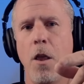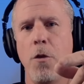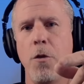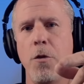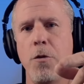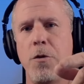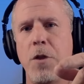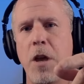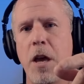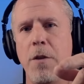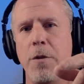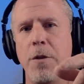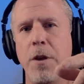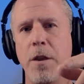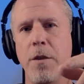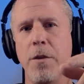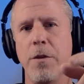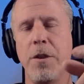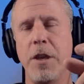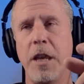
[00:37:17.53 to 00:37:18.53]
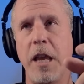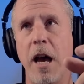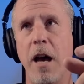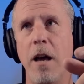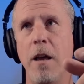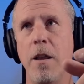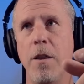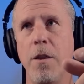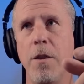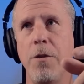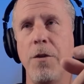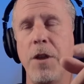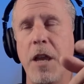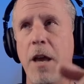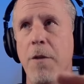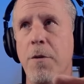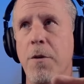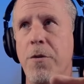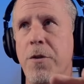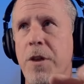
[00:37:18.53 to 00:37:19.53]
the
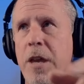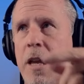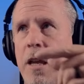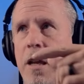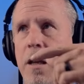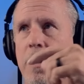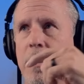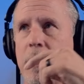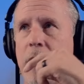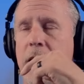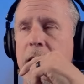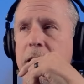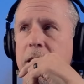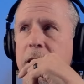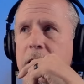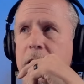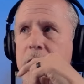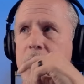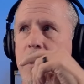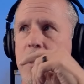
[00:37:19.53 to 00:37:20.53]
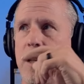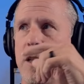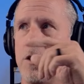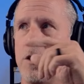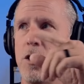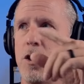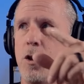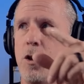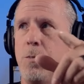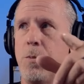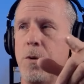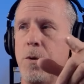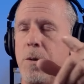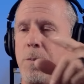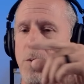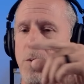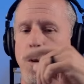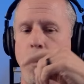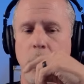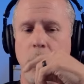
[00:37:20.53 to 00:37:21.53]
other thing that I think is super
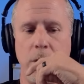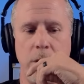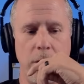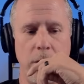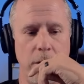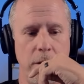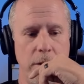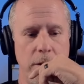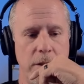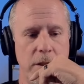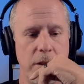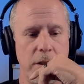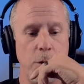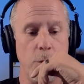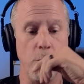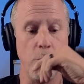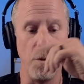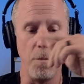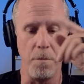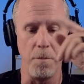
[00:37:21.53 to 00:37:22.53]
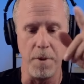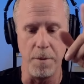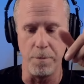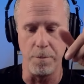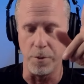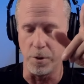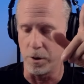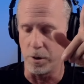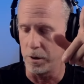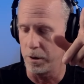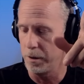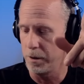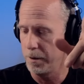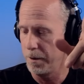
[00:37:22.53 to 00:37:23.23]
important to remember